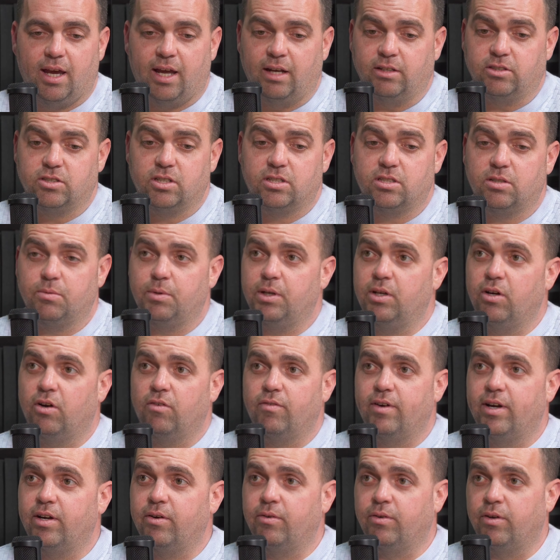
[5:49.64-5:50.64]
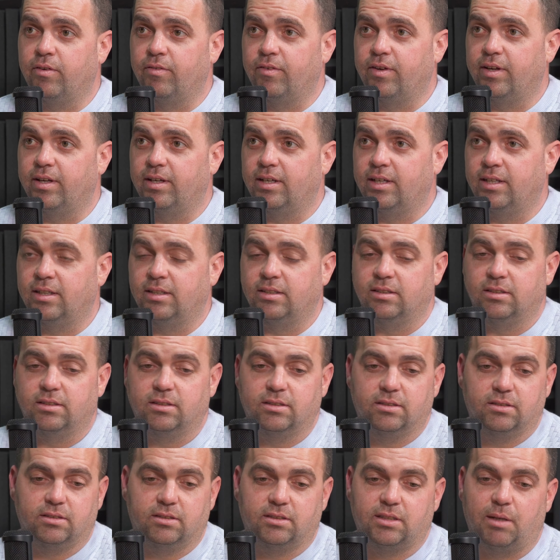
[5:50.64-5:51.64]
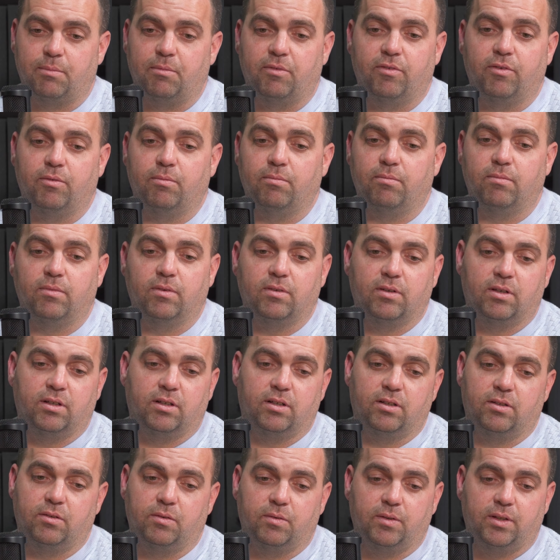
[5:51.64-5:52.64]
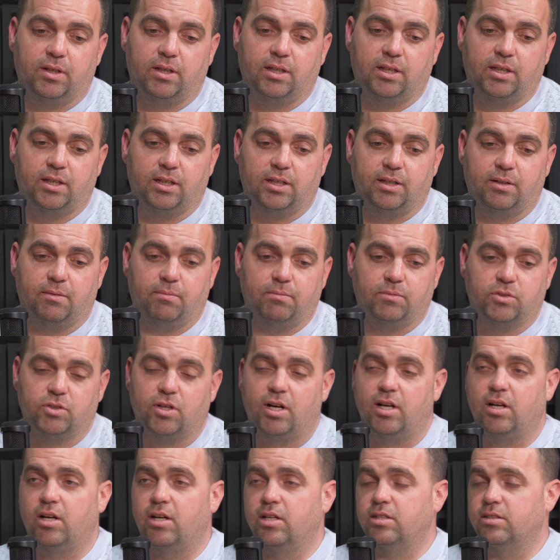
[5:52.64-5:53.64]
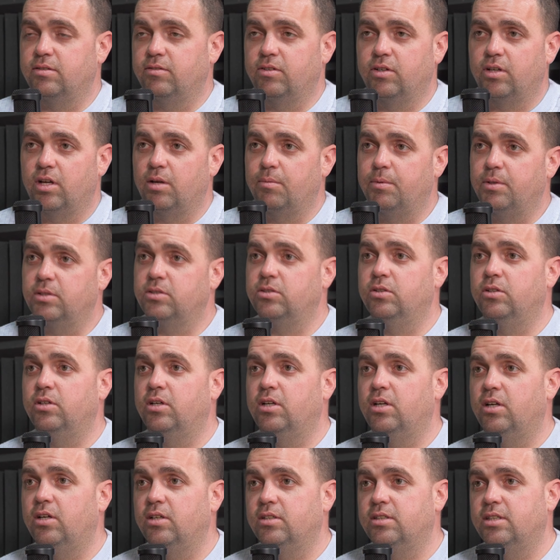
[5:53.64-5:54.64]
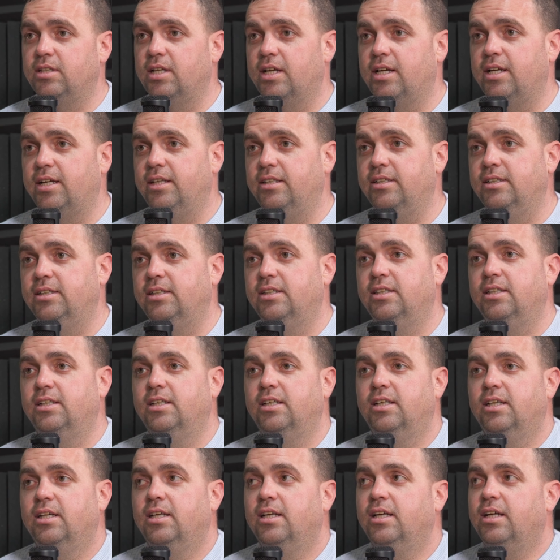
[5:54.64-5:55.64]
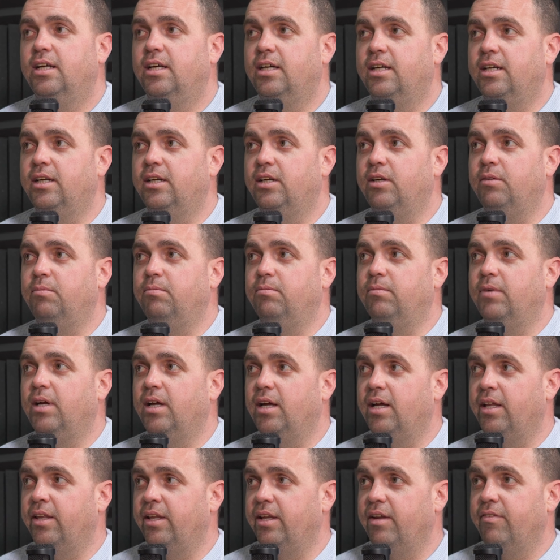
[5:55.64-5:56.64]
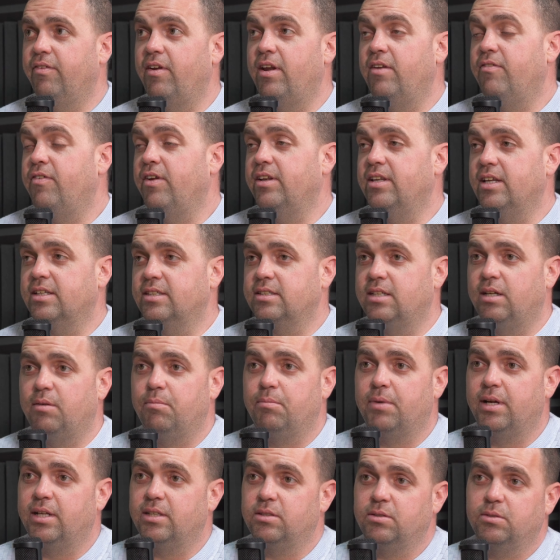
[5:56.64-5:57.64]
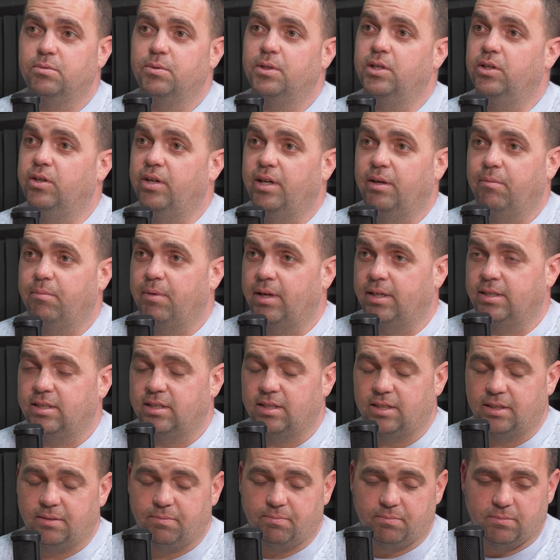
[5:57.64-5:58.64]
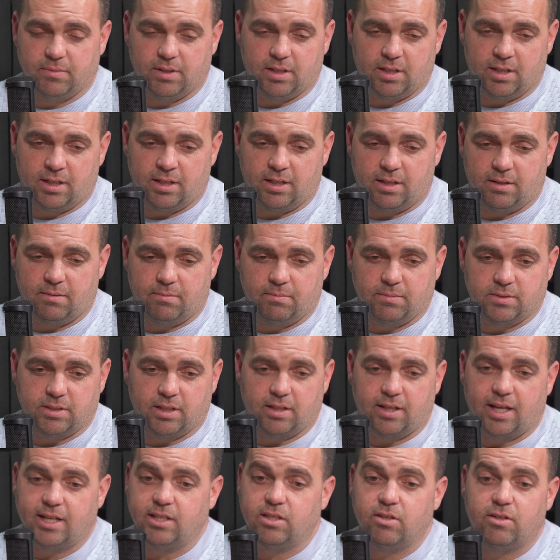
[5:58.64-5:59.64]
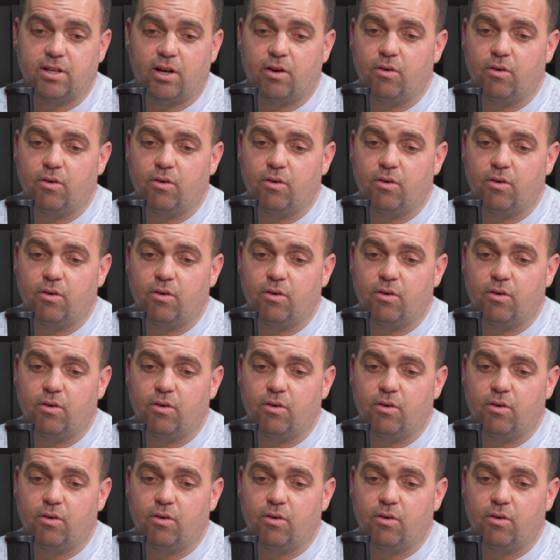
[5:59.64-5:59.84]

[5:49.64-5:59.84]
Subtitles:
just so we got a record of it. And some of them are the dry liners have gone home at 2:00 today. And then if anything does come back to us, we got it basically. So they did it